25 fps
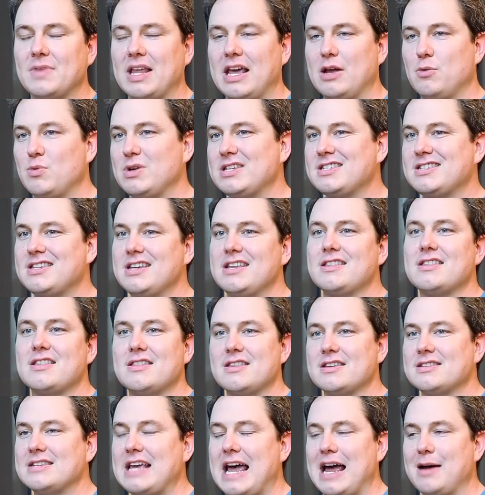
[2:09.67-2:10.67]
And we see
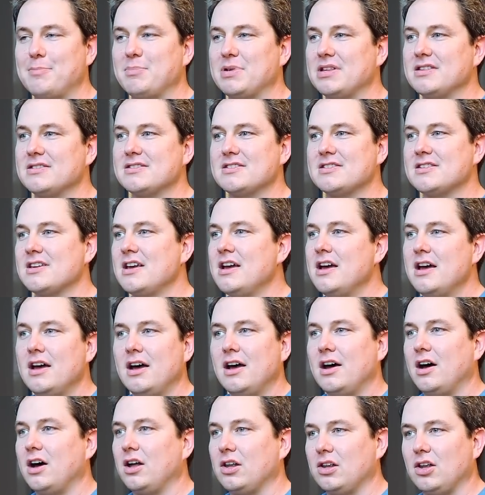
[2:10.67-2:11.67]
this happens
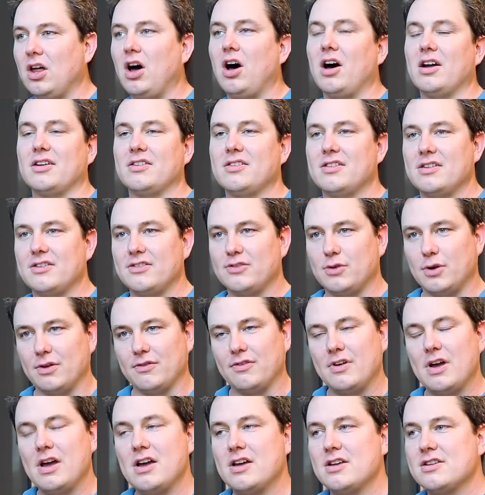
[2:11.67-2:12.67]
a lot, this sort
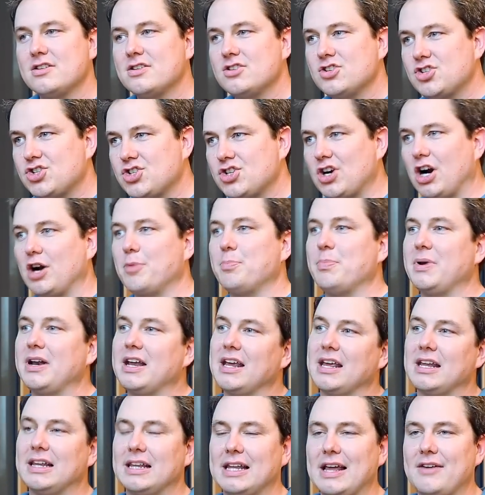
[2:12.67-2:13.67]
of
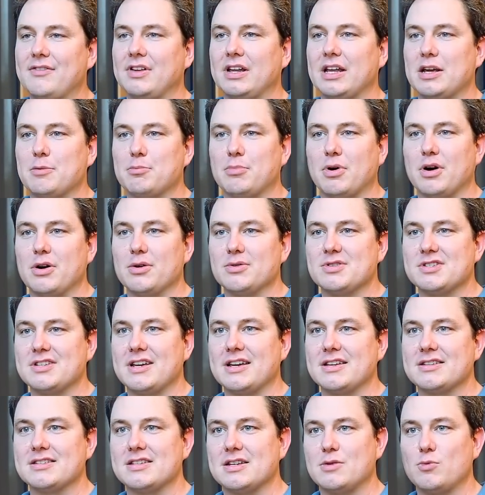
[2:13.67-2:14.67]
sharpening and leveling
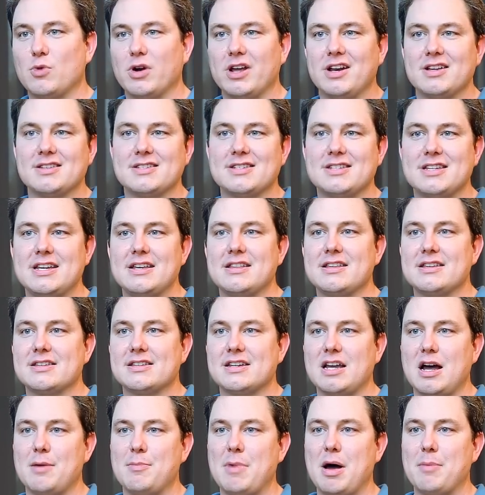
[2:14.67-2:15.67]
process. And we're going to see
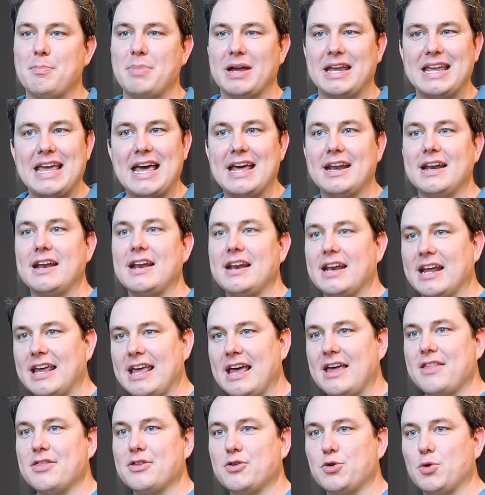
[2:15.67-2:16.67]
this come up again and
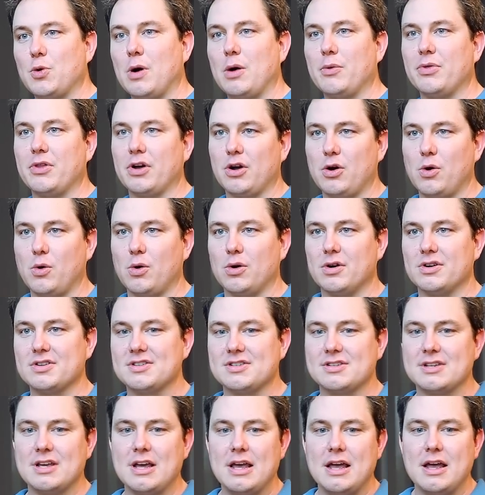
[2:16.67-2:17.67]
again throughout the
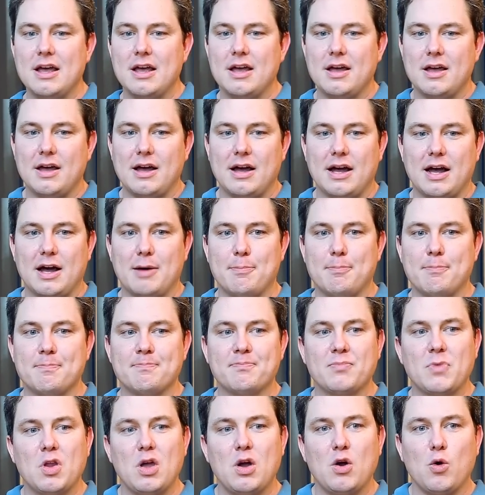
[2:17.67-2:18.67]
course, um,
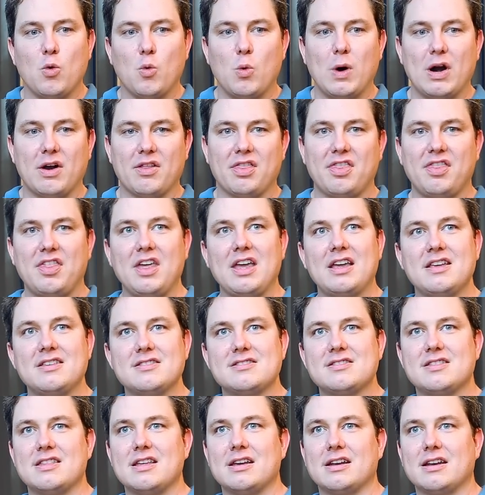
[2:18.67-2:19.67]
where
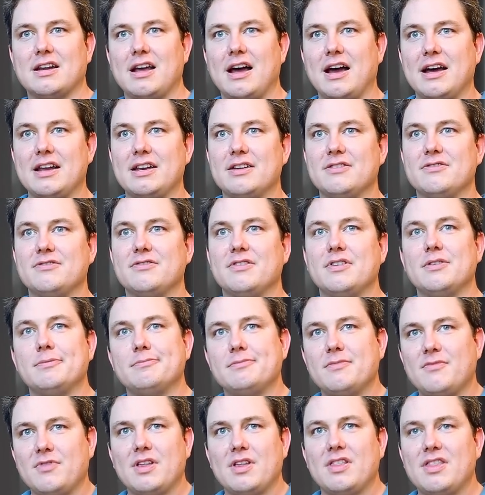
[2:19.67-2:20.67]
things that kind of,
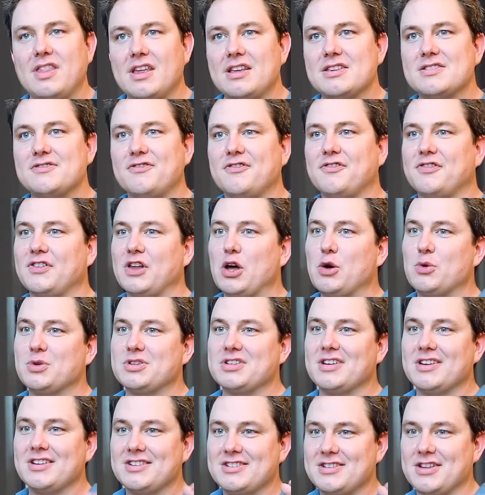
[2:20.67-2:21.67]
things
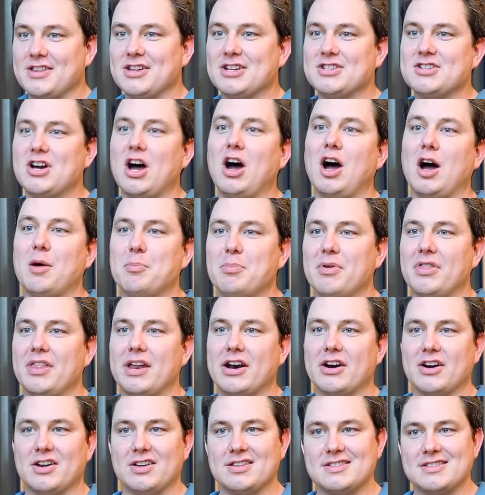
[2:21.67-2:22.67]
float to the top
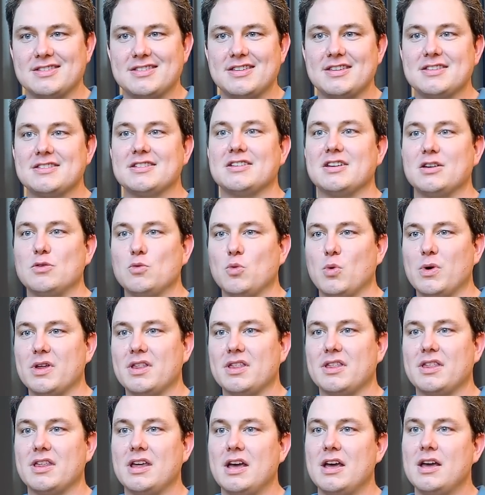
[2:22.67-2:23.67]
that are consistent
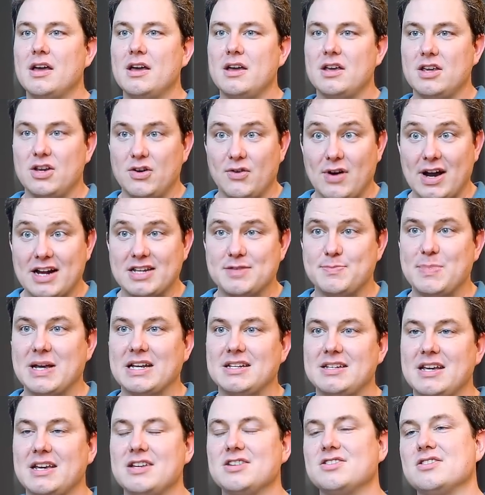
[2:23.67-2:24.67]
with your
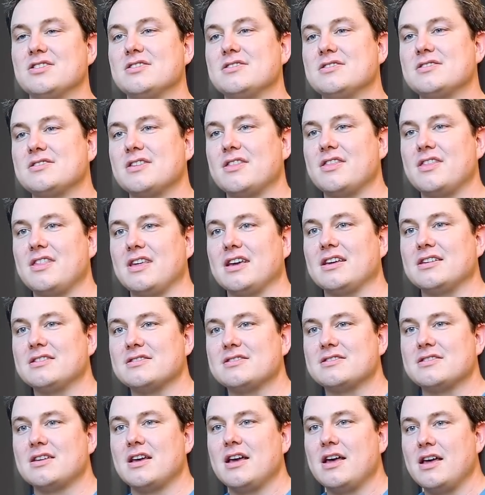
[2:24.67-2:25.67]
expectations and
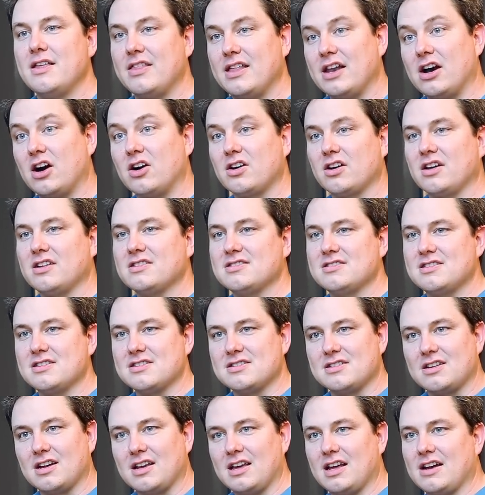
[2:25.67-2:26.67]
things that aren't
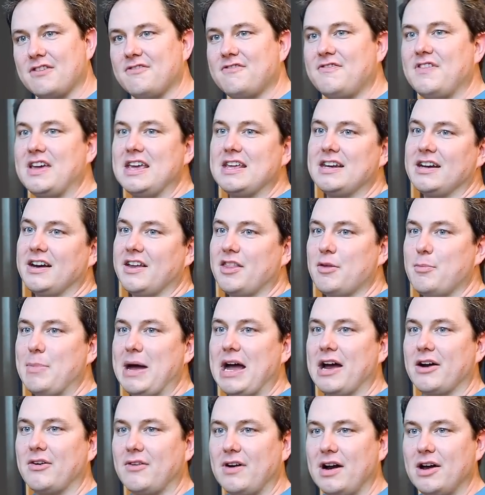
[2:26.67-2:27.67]
consistent kind of fade into the
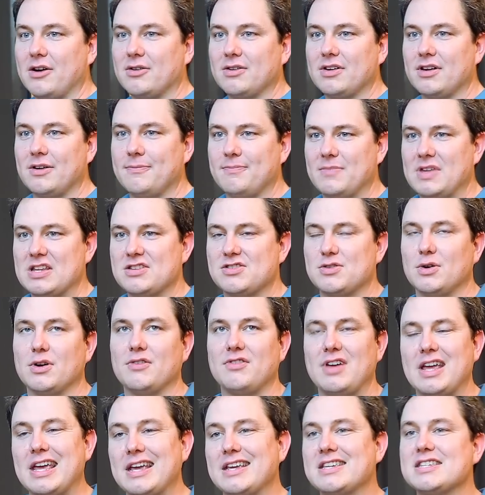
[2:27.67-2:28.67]
background. And this sort
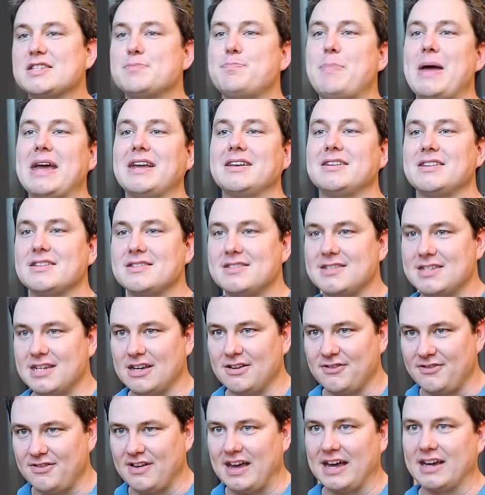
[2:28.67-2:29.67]
of
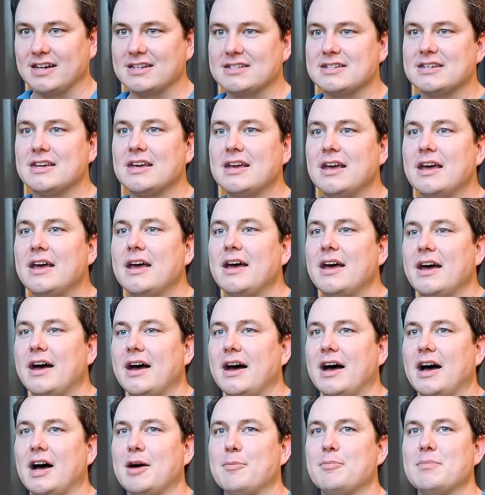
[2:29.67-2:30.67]
expectancy effect
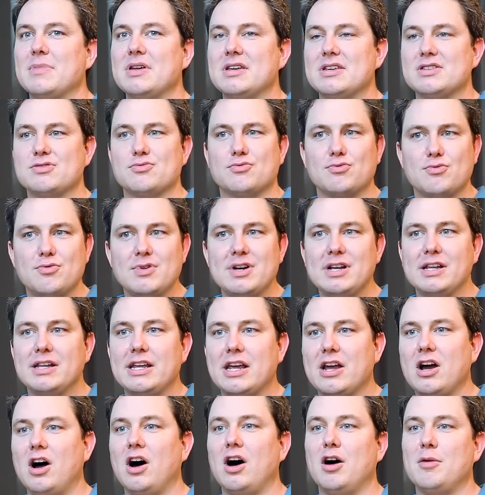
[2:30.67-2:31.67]
um, is
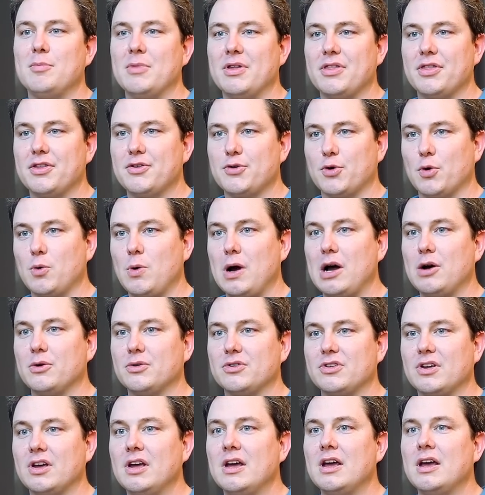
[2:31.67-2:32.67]
really common
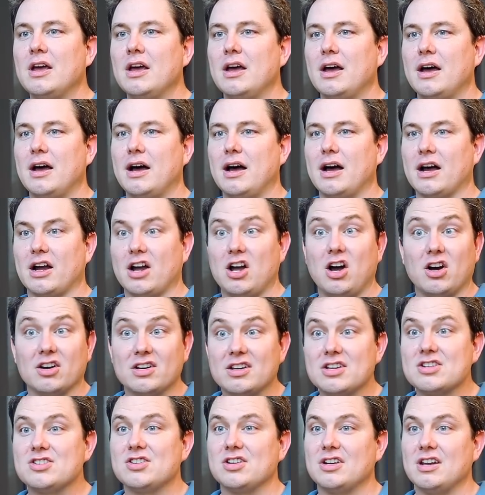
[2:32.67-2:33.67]
throughout uh,
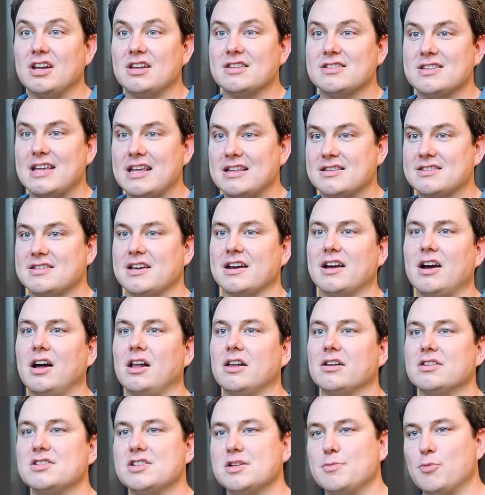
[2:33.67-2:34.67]
cognition and, and,
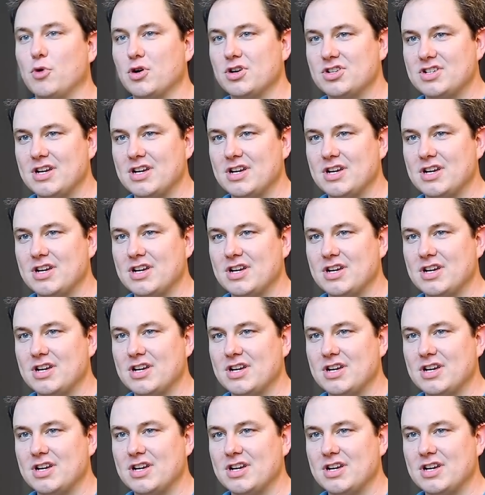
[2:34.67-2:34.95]
psychology more